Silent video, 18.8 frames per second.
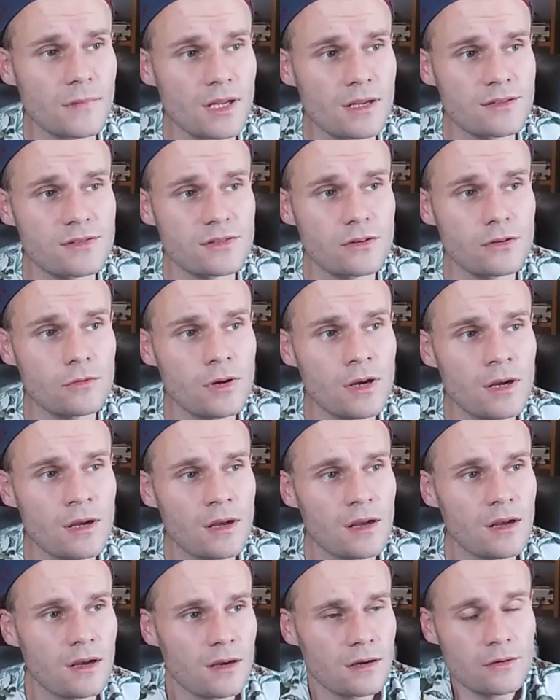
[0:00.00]
So
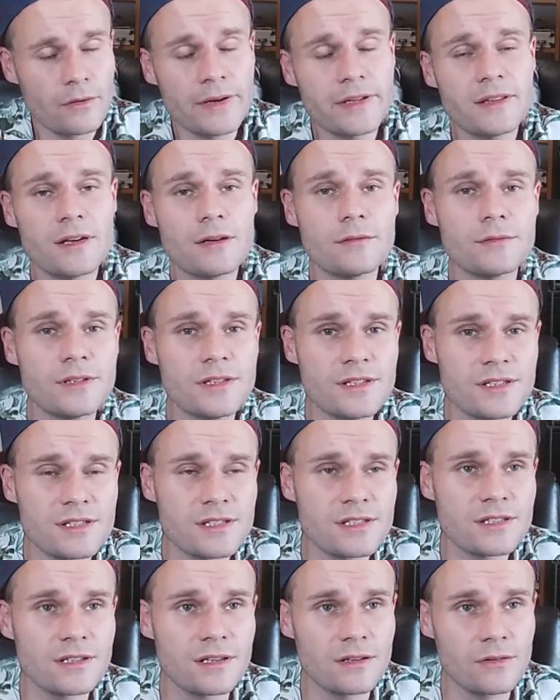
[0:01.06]
right now
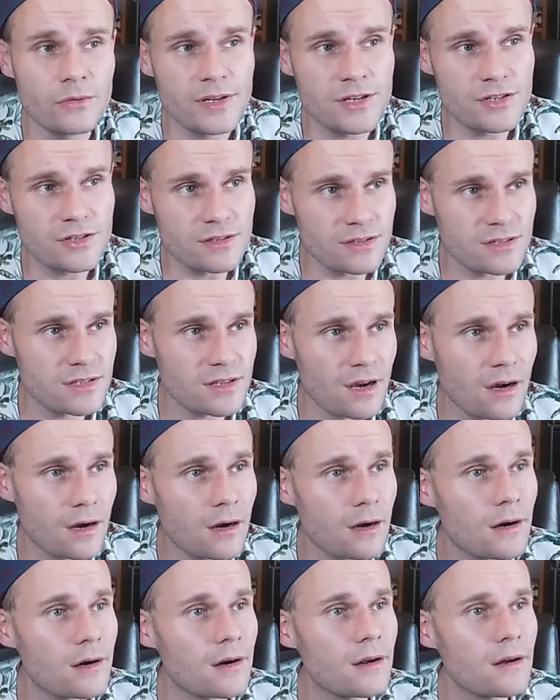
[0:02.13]
these regions
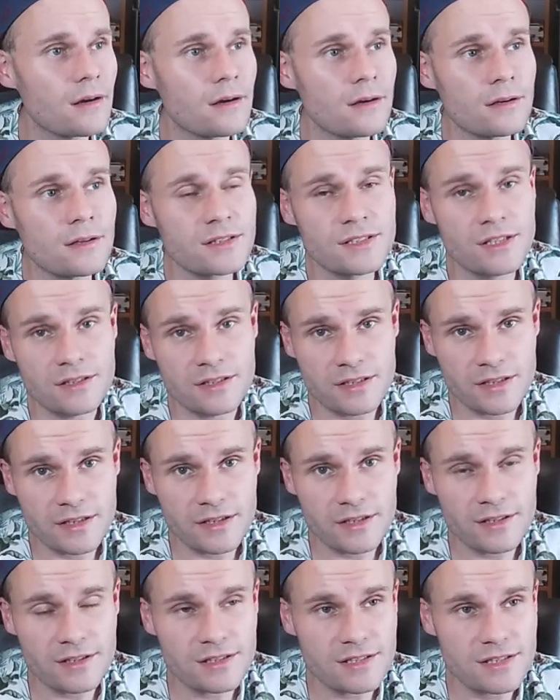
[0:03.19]
are
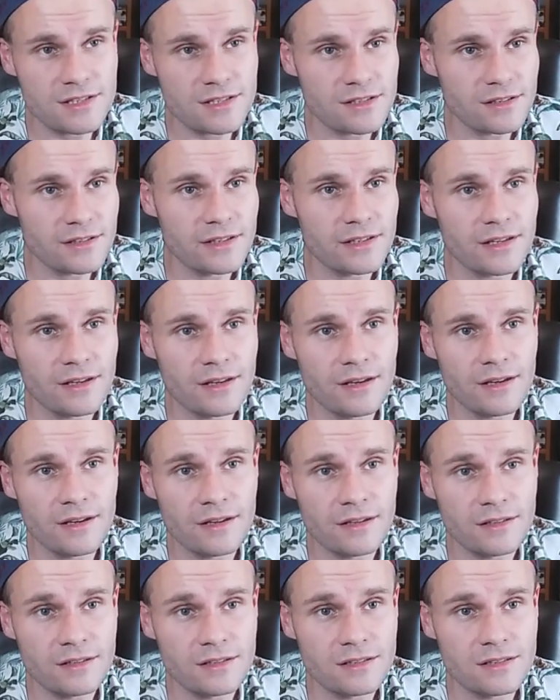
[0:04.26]
Sardinia, Sicily
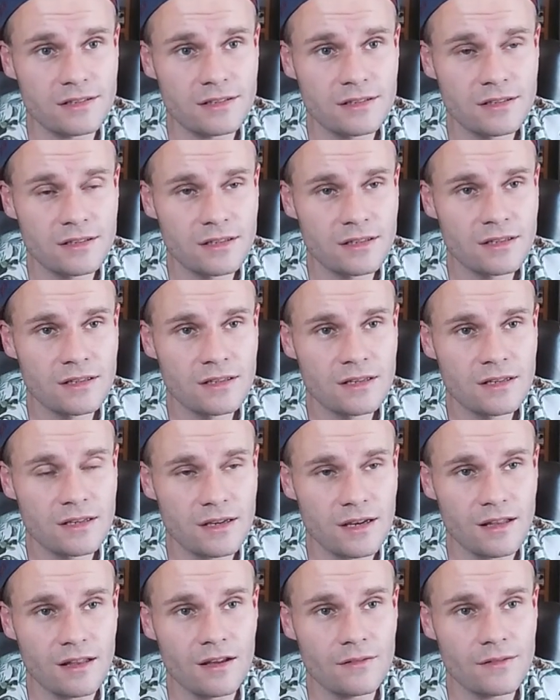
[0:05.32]
and
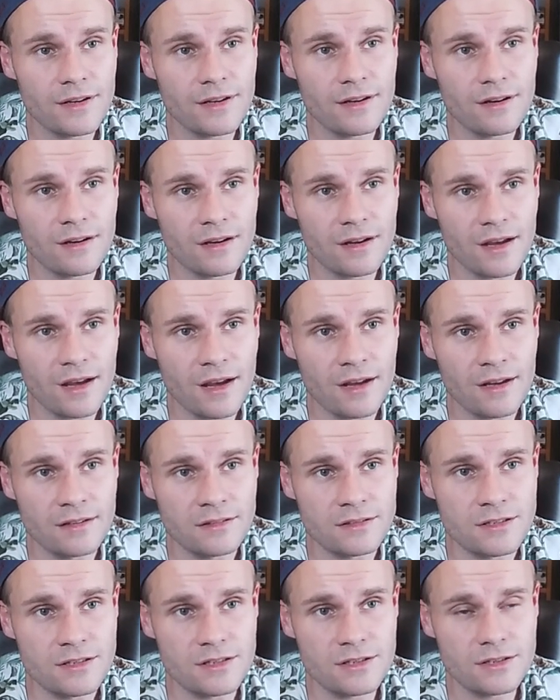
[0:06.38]
Calabria
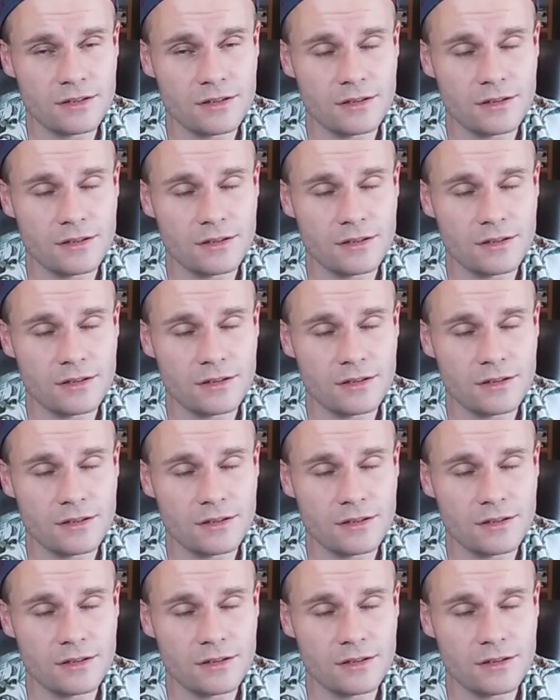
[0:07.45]
and